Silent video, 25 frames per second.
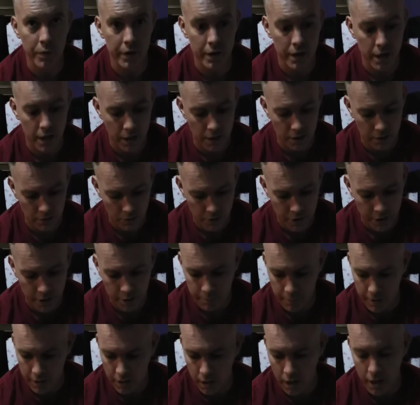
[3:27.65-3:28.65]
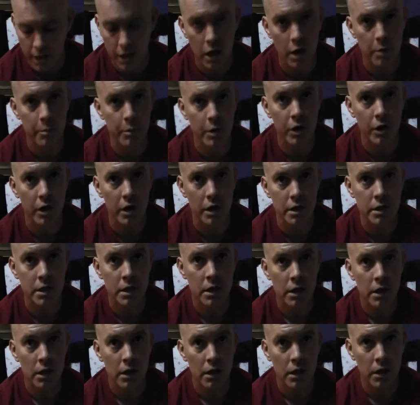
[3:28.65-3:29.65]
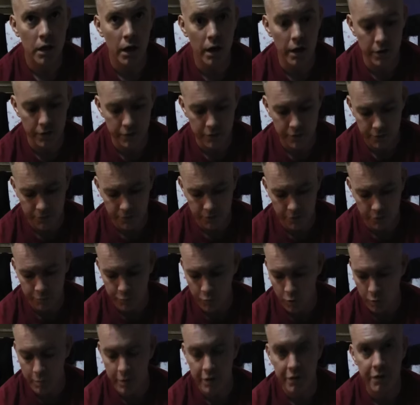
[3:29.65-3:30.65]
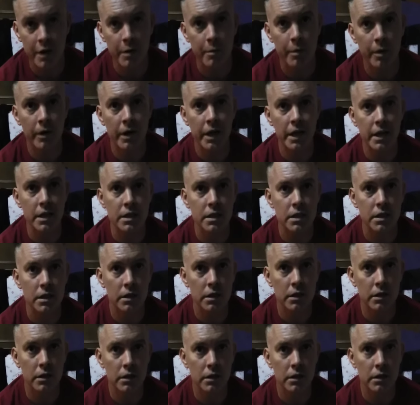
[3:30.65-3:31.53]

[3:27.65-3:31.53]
and they're looking at me like I'm a god, and you've bought me female legs.